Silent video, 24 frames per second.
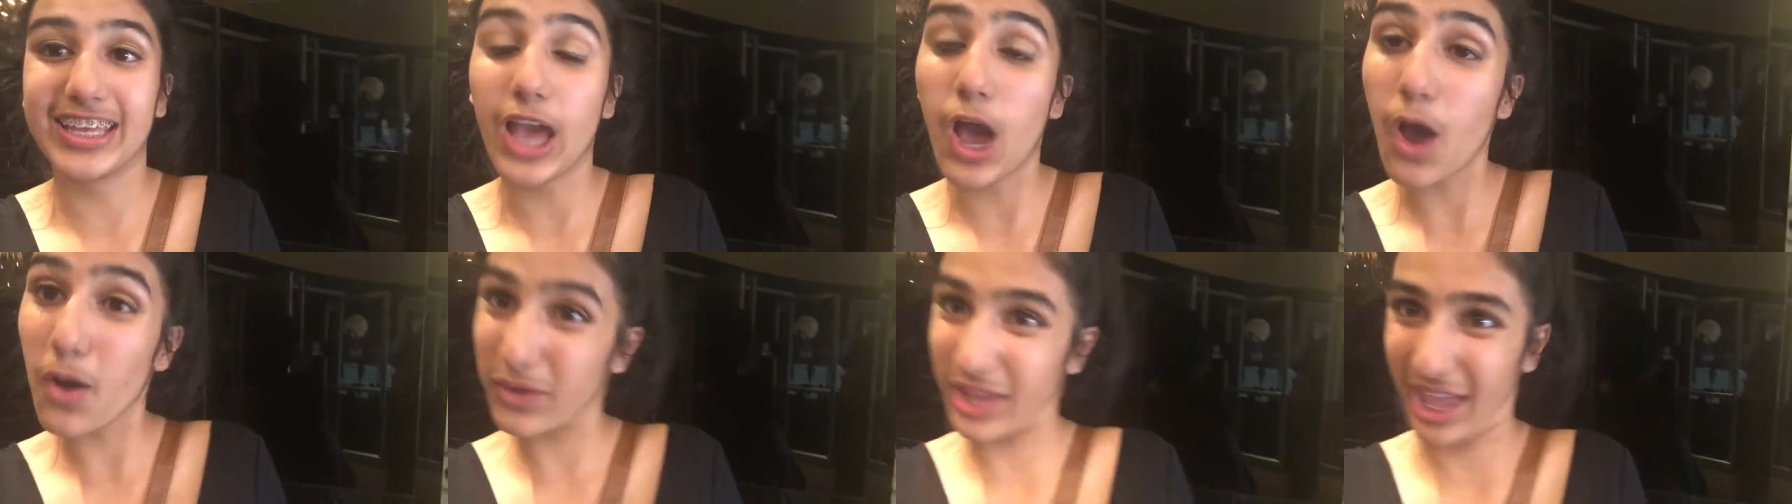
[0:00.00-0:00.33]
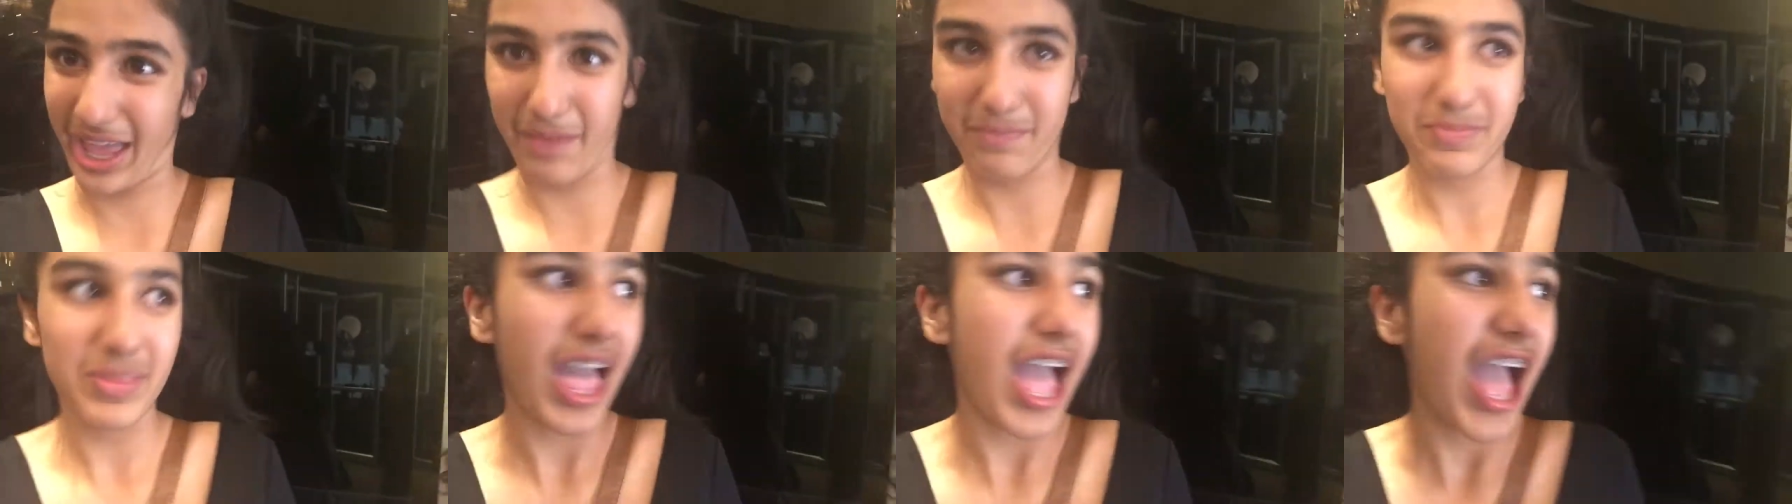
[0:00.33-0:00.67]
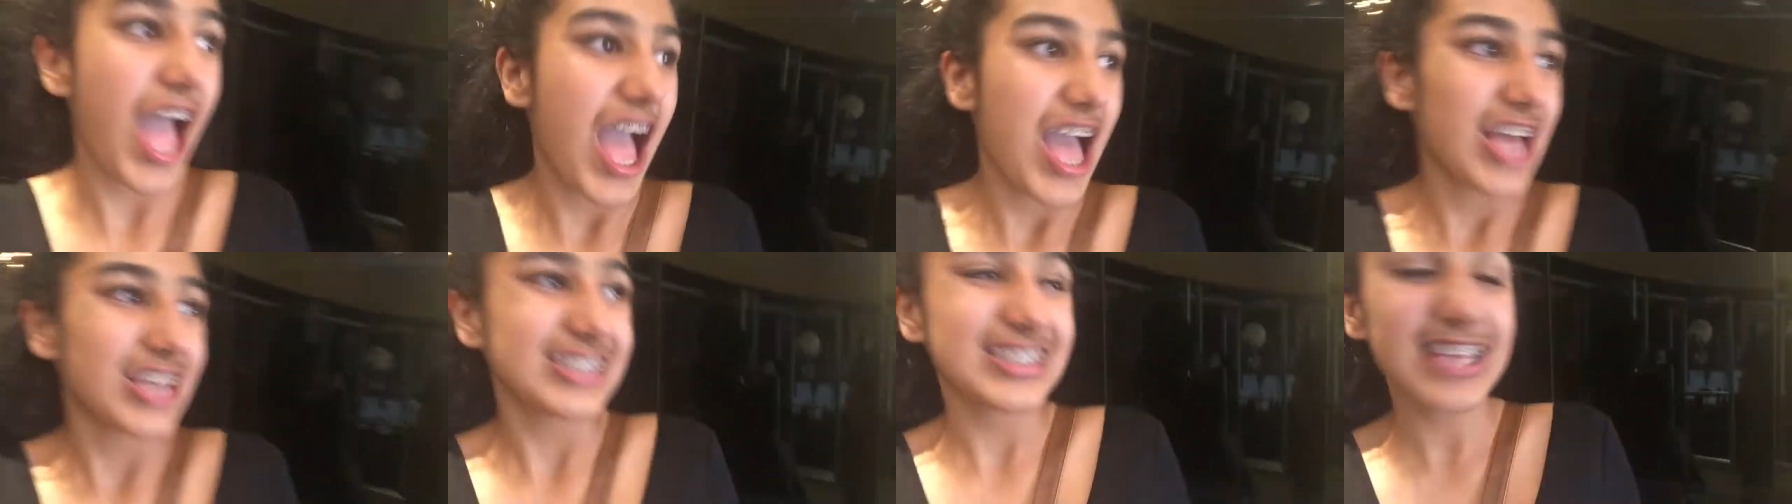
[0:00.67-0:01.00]
Okay,
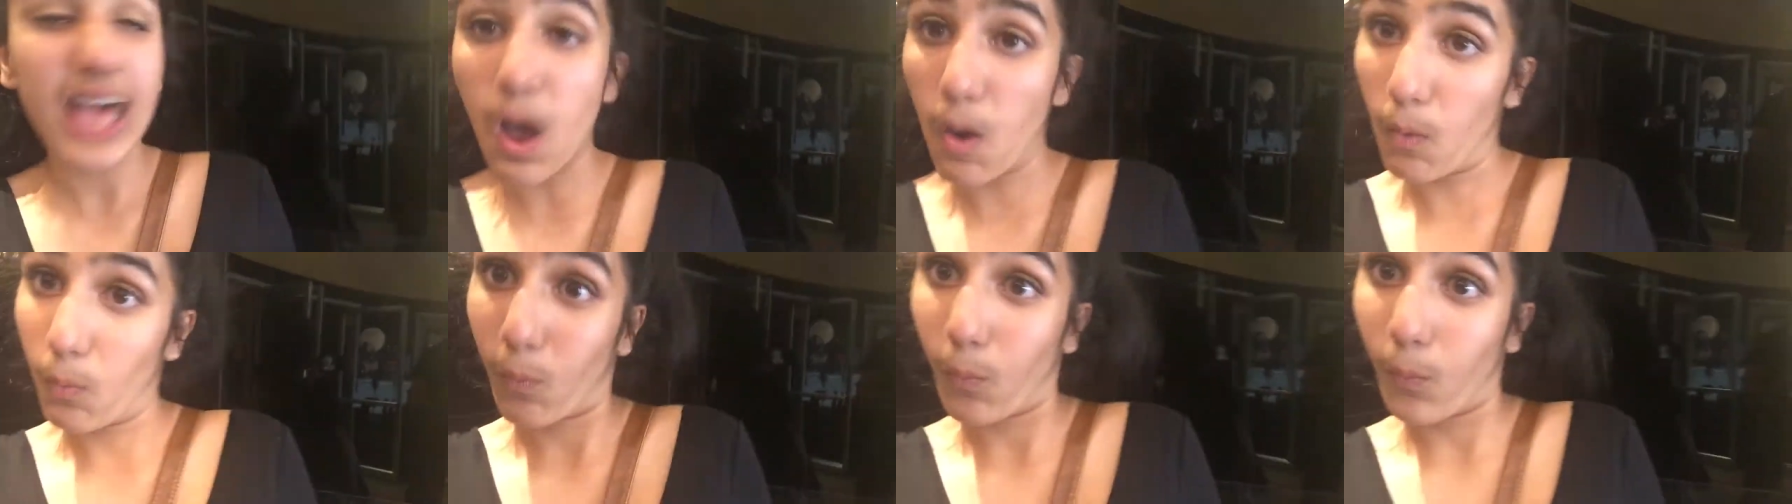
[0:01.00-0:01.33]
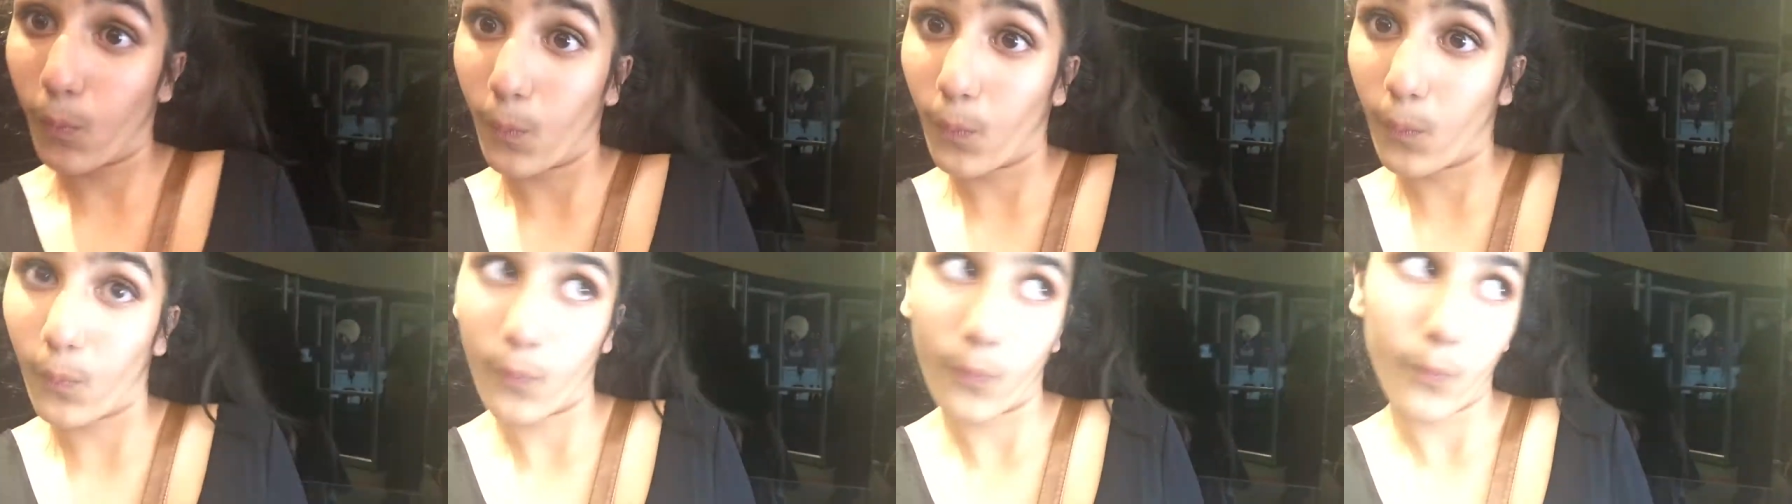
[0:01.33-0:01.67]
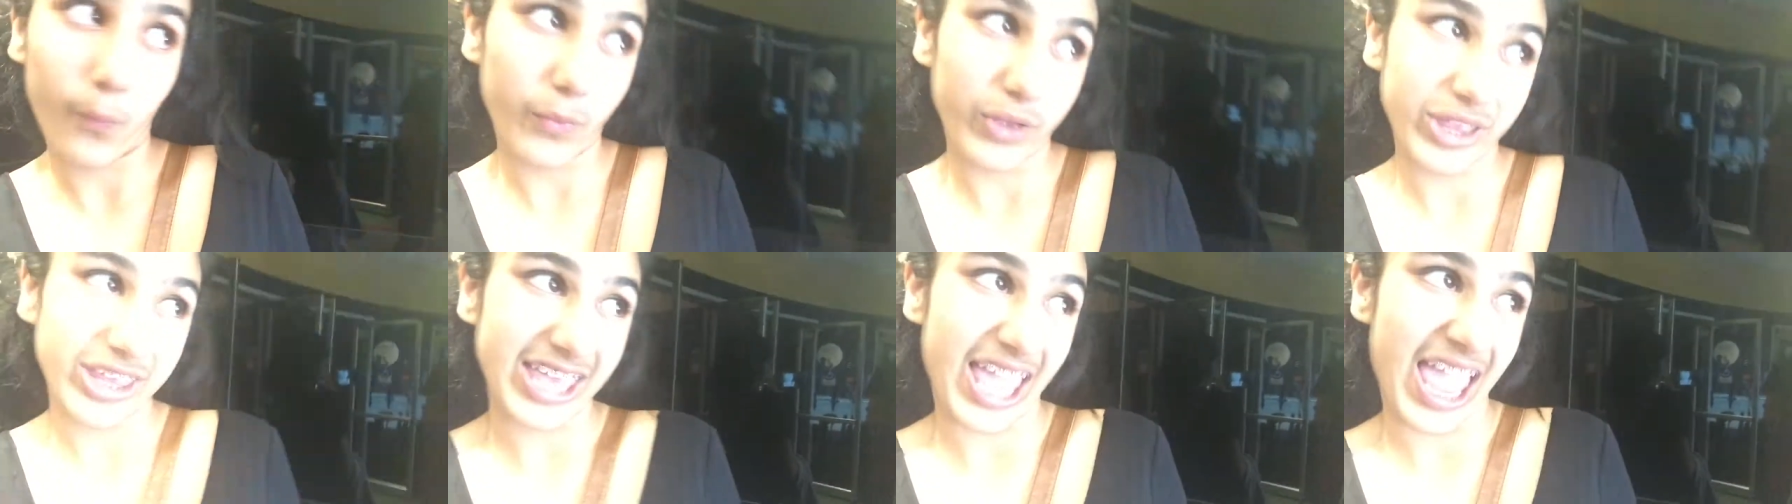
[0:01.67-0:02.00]
so,
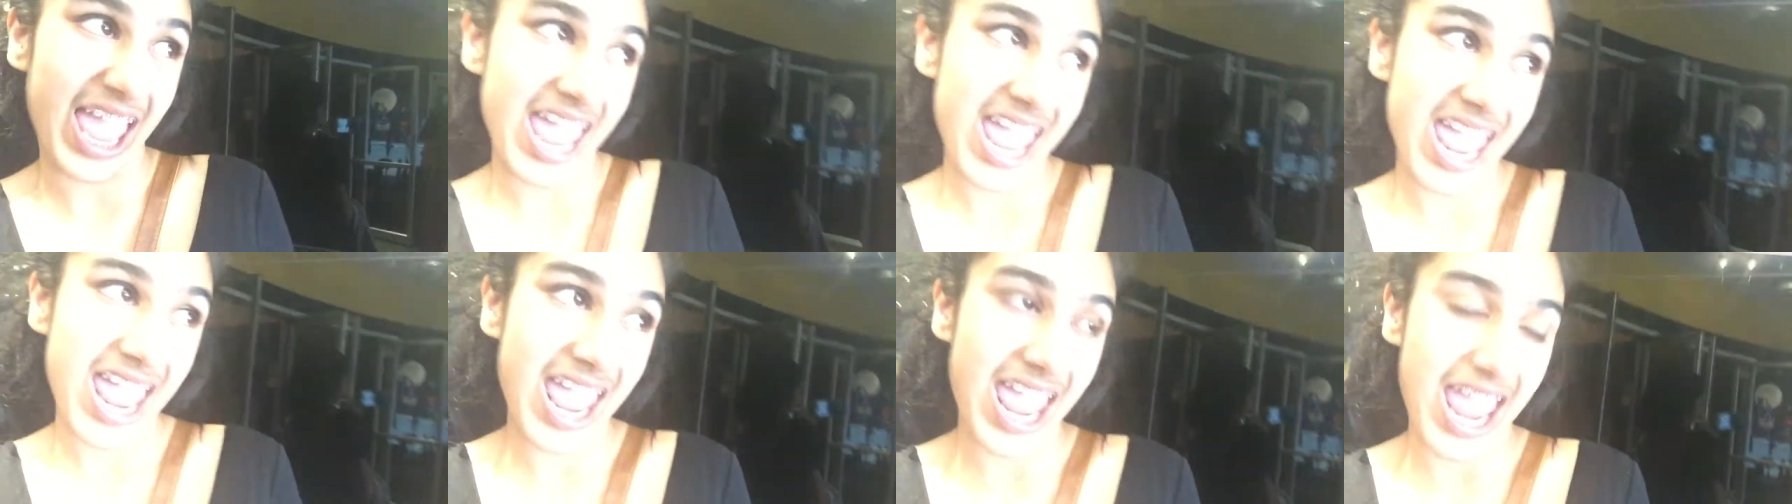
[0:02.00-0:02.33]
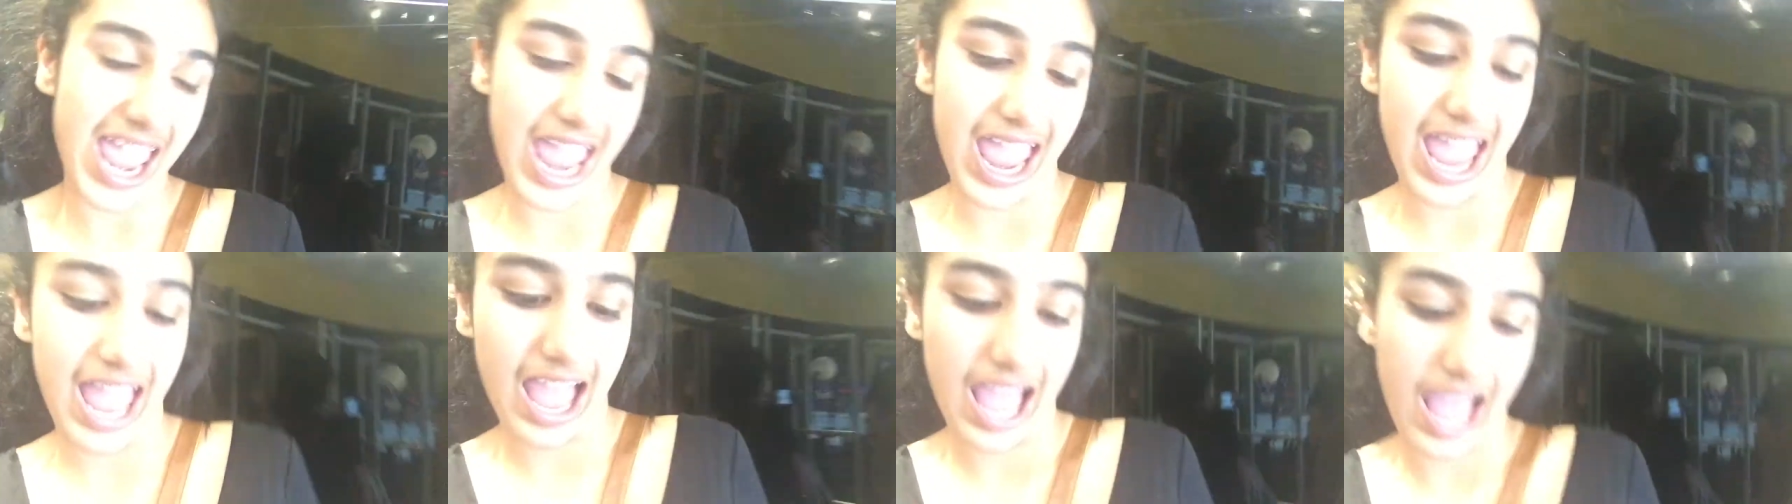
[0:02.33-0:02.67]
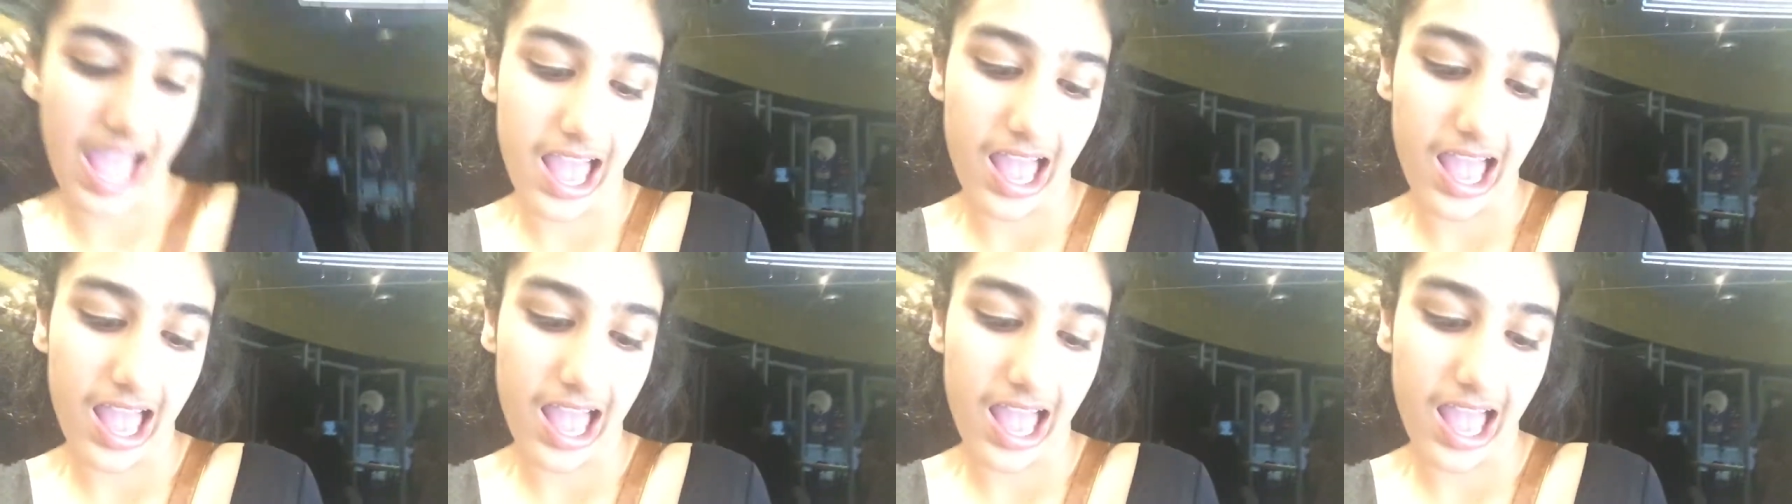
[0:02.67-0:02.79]
yeah. It's